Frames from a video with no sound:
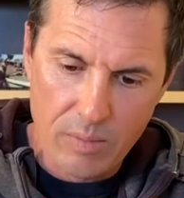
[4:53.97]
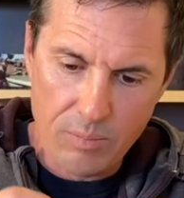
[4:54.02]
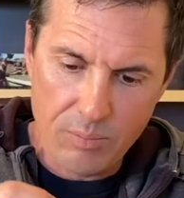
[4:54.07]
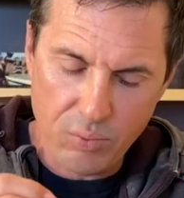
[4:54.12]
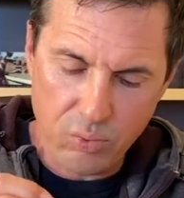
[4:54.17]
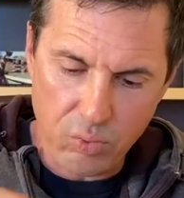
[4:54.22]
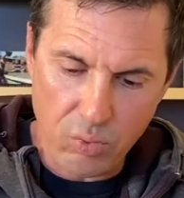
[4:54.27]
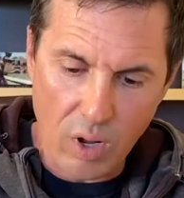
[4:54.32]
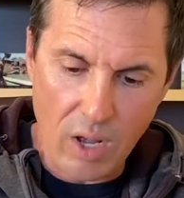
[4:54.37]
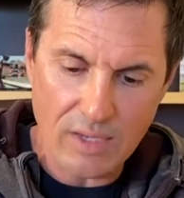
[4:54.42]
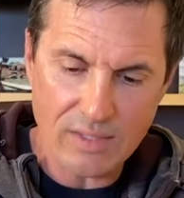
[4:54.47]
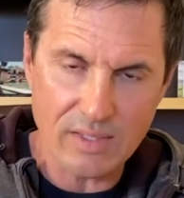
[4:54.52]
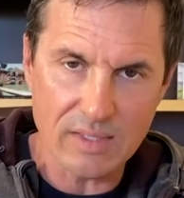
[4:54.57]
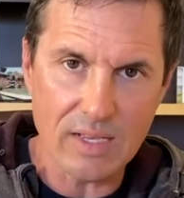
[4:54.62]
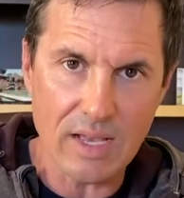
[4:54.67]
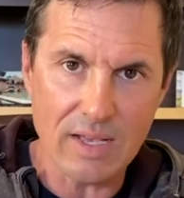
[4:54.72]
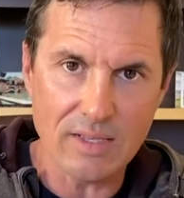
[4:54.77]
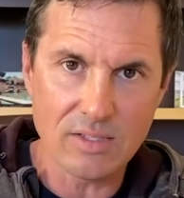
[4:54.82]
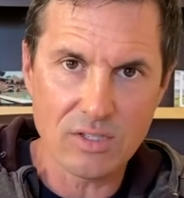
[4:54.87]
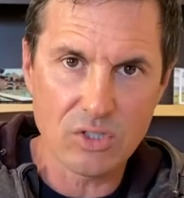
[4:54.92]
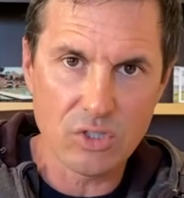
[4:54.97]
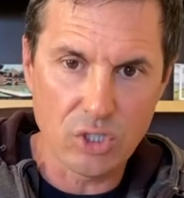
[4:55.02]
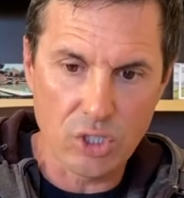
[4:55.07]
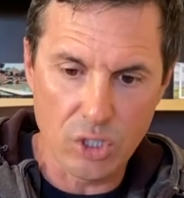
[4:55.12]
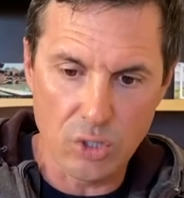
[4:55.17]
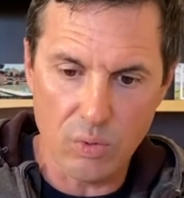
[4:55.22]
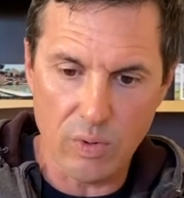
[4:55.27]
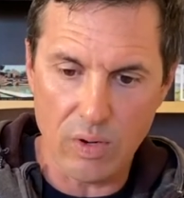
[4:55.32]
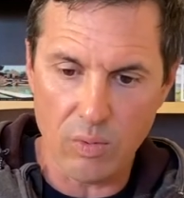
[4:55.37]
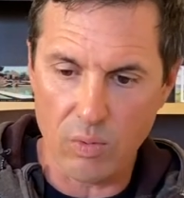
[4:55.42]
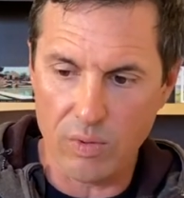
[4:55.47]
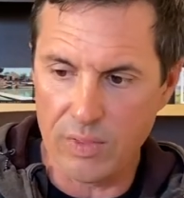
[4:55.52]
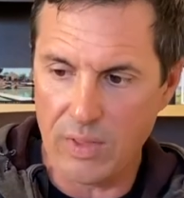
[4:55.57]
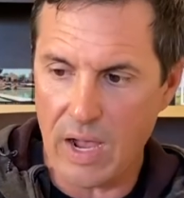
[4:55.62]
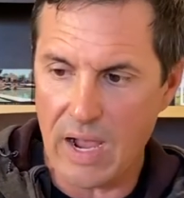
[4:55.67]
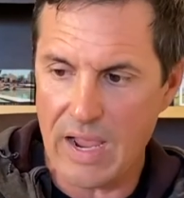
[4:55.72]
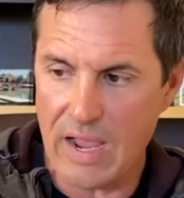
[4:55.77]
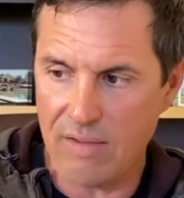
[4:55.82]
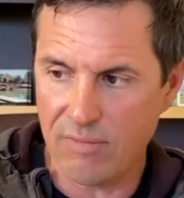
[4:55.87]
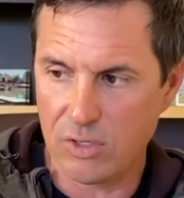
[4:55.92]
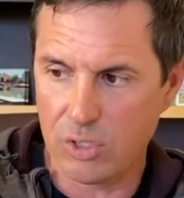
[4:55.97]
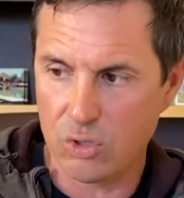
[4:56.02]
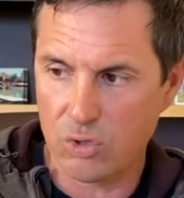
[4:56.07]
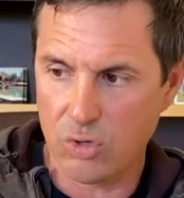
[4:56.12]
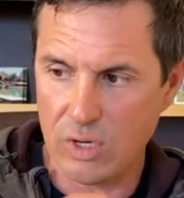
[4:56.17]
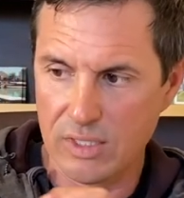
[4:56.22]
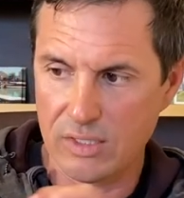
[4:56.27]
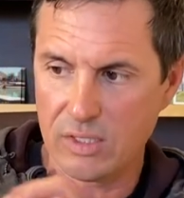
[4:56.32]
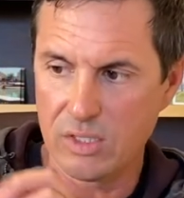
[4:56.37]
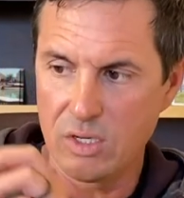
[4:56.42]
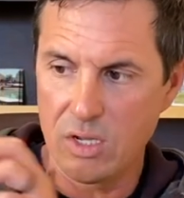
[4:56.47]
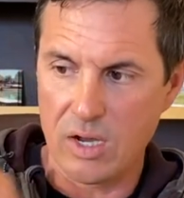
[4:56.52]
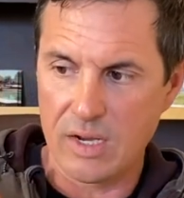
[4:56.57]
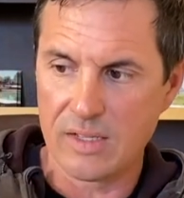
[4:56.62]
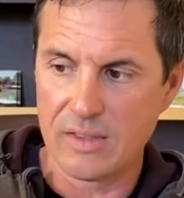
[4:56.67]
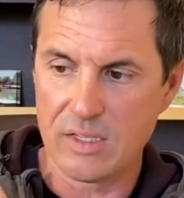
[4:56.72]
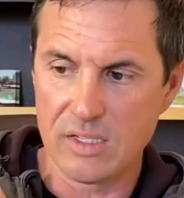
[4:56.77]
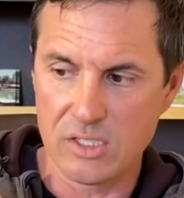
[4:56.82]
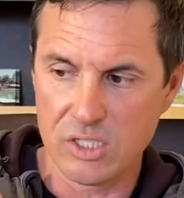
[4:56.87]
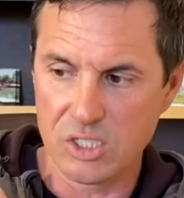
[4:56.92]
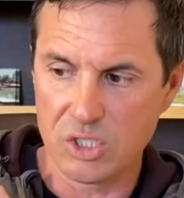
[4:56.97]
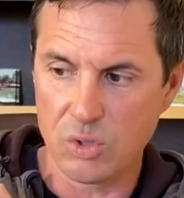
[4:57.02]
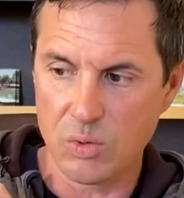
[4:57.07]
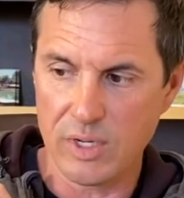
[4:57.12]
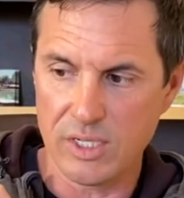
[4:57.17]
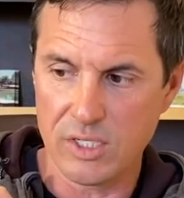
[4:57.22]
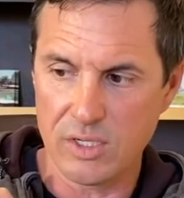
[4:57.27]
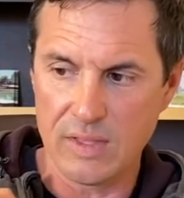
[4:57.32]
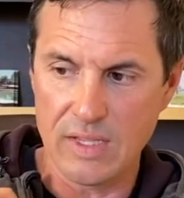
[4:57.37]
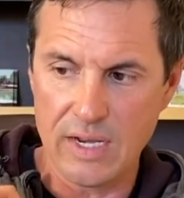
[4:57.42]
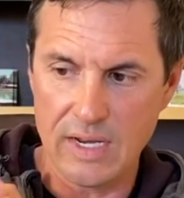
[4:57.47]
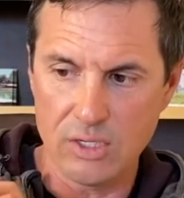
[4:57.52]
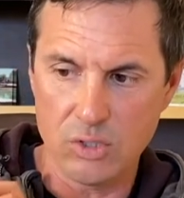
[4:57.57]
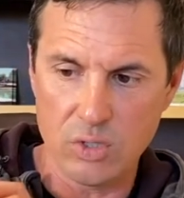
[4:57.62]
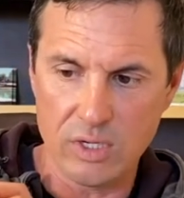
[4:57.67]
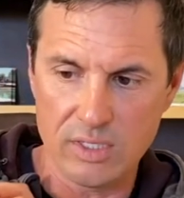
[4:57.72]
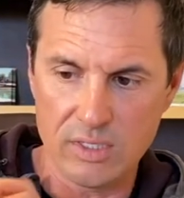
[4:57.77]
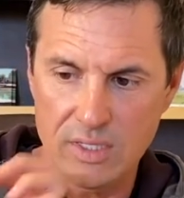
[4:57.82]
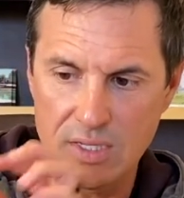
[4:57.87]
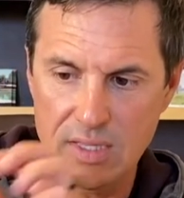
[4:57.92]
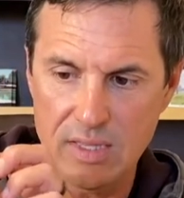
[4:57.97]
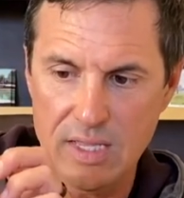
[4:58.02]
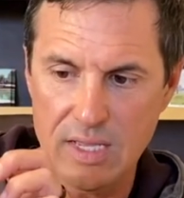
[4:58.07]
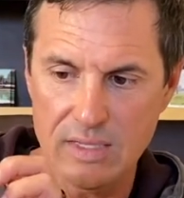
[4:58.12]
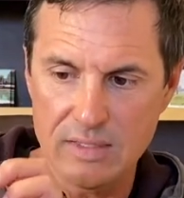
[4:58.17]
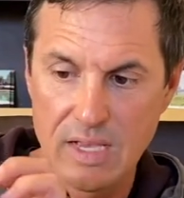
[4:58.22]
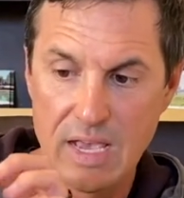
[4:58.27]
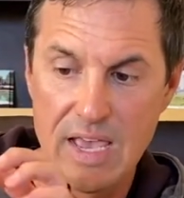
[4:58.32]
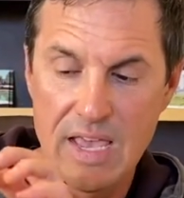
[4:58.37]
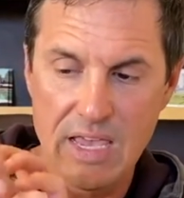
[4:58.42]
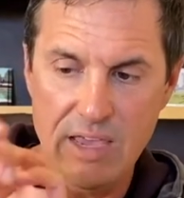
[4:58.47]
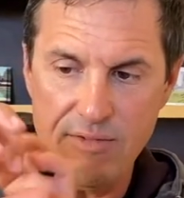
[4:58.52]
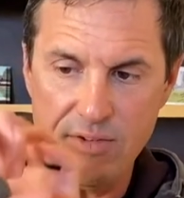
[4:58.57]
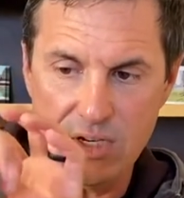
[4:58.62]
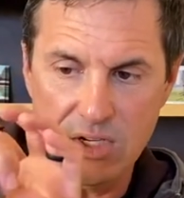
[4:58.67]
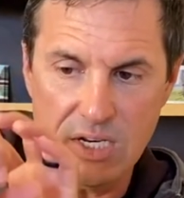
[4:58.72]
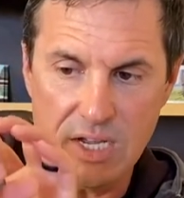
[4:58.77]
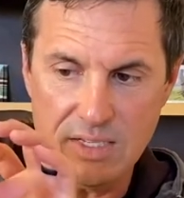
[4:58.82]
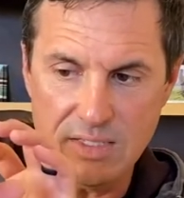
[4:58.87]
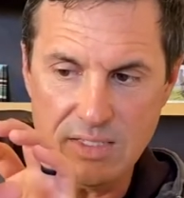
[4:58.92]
process to it where I have to trust the dog in this situation, then I trust it in this. If it